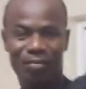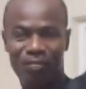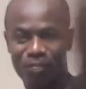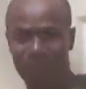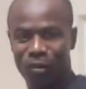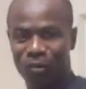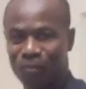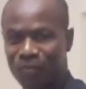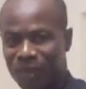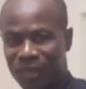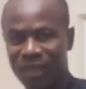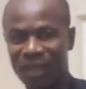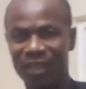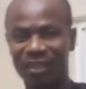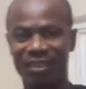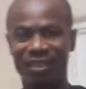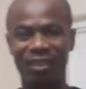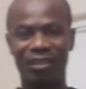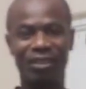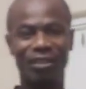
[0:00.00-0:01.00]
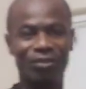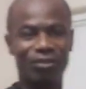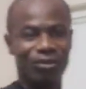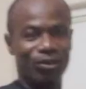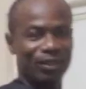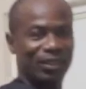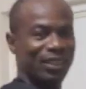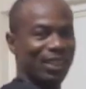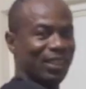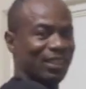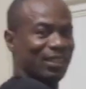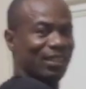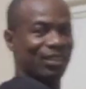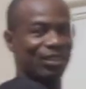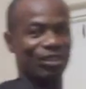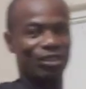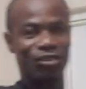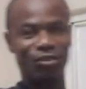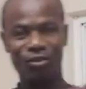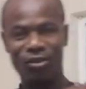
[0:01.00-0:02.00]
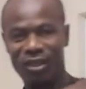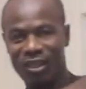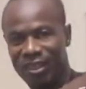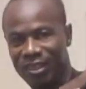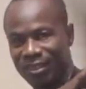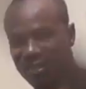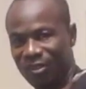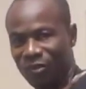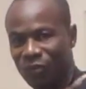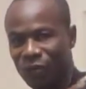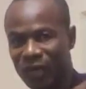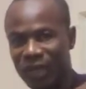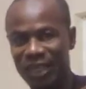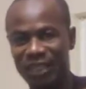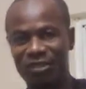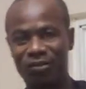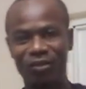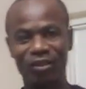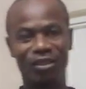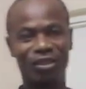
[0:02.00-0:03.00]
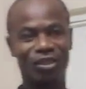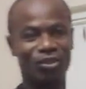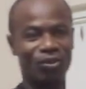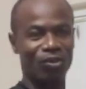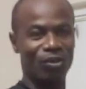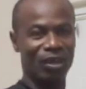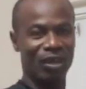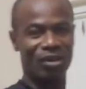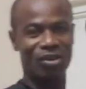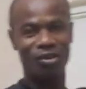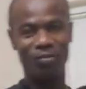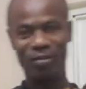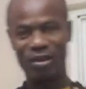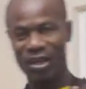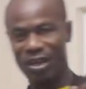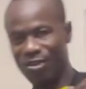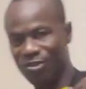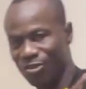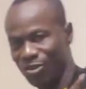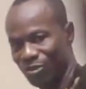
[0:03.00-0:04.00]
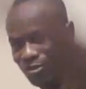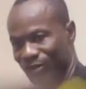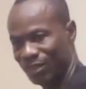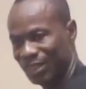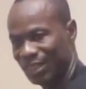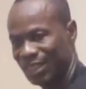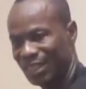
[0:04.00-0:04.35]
Boom, because they're rotating the shoulder, the waist, the shoulder coming around.